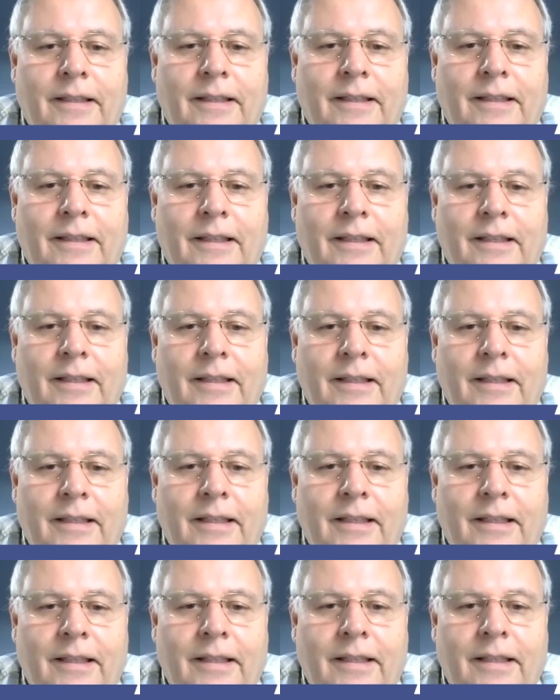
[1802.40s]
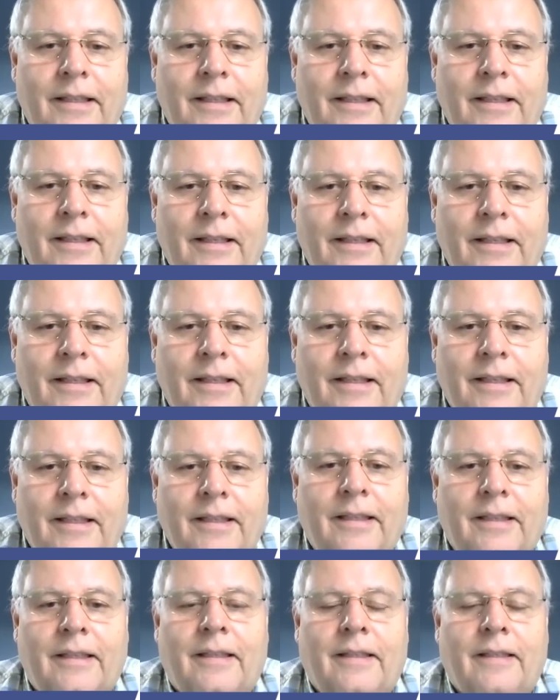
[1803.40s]

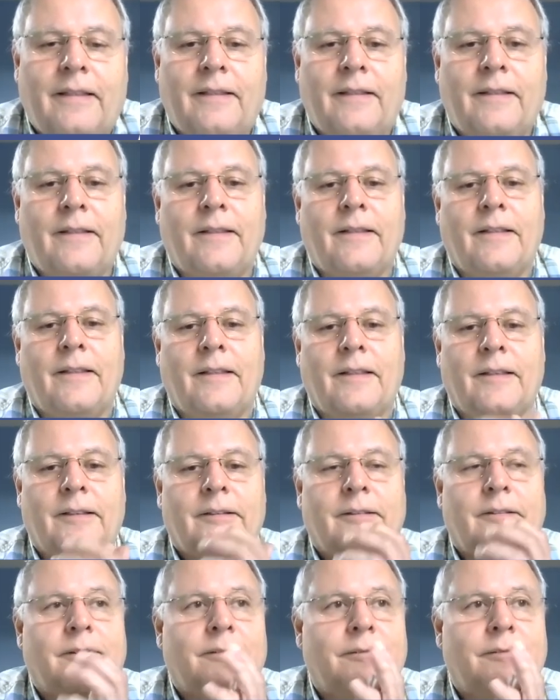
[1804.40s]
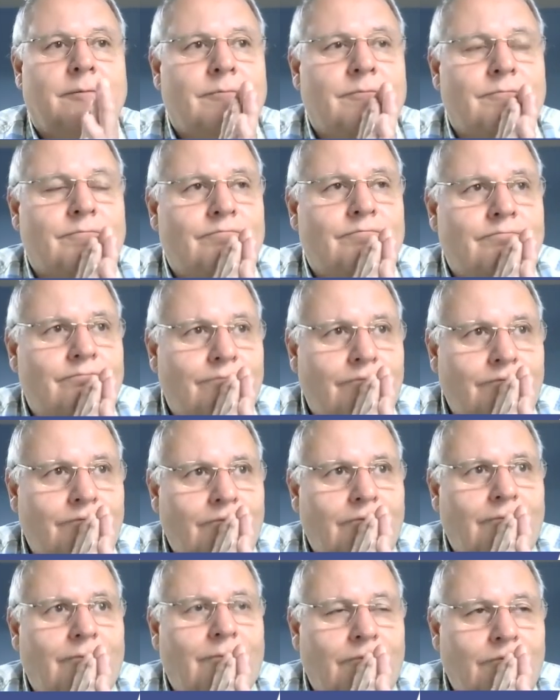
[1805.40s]

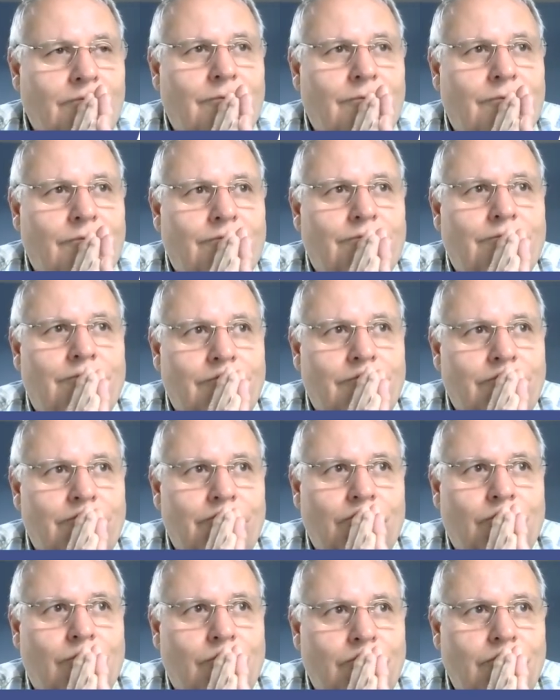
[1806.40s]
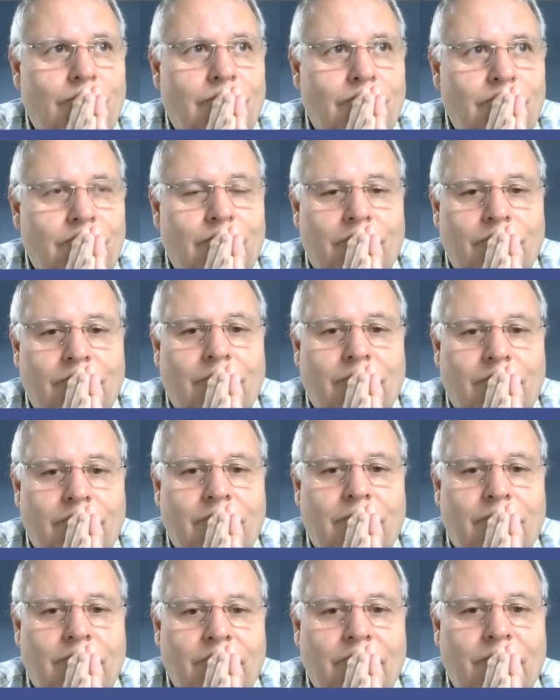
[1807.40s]

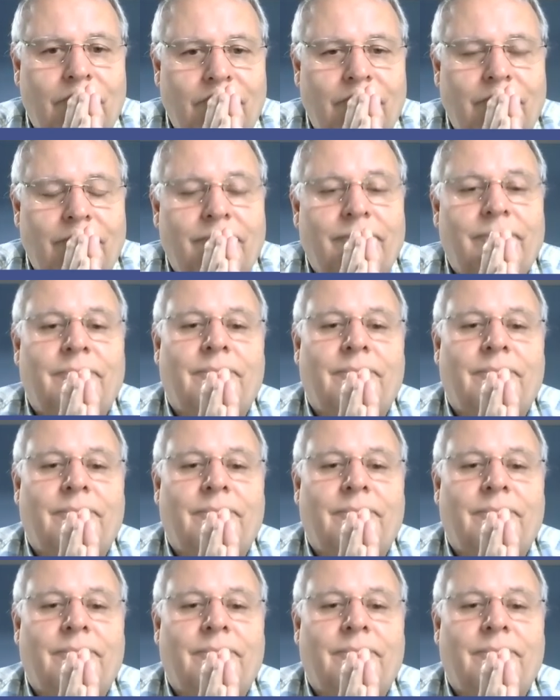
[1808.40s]
No words are spoken by the person on screen.